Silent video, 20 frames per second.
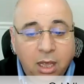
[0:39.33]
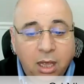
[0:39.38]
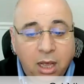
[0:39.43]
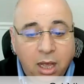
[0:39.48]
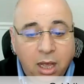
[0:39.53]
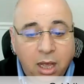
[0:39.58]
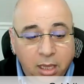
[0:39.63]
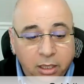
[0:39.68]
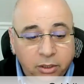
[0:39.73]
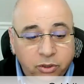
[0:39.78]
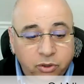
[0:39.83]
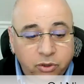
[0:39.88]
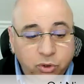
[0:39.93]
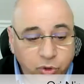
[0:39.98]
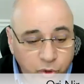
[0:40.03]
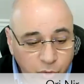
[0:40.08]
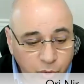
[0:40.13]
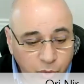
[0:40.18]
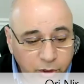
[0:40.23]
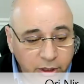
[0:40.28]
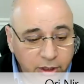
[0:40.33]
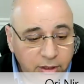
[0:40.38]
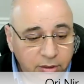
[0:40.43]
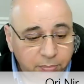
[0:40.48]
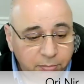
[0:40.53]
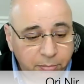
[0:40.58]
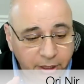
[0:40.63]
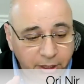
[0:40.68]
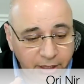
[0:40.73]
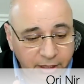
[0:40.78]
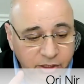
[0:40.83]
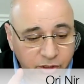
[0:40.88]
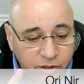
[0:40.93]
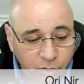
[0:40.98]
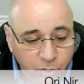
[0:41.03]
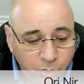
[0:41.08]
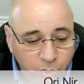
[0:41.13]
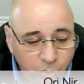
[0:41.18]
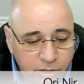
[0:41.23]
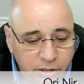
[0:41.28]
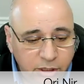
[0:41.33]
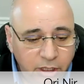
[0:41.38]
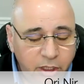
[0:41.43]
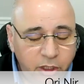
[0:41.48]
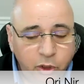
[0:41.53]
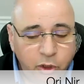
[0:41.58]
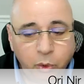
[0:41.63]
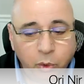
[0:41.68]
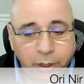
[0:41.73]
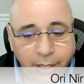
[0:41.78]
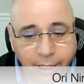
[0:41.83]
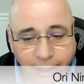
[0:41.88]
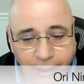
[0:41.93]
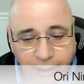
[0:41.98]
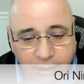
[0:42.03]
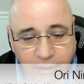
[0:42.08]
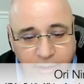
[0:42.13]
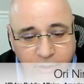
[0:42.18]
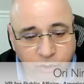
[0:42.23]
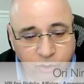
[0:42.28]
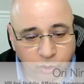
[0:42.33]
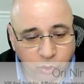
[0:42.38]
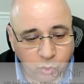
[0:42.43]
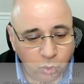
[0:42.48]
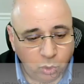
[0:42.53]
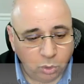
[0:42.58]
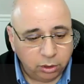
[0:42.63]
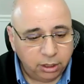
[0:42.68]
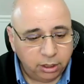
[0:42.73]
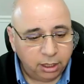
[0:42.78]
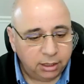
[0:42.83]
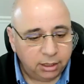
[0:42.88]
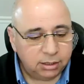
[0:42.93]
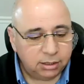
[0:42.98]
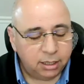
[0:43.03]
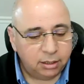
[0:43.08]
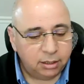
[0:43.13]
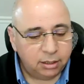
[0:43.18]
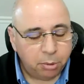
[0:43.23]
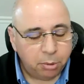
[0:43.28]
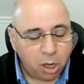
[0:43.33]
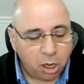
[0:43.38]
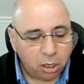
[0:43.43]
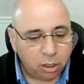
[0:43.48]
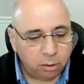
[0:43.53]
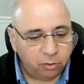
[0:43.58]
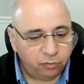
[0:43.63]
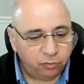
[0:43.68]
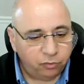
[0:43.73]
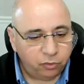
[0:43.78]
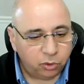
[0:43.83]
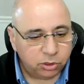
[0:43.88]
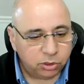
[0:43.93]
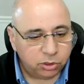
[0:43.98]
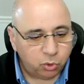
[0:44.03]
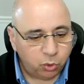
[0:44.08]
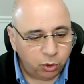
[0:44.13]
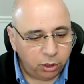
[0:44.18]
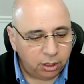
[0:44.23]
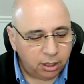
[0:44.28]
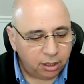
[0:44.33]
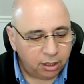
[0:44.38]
To do it, please use the Q&A tool that is at the bottom of your screen.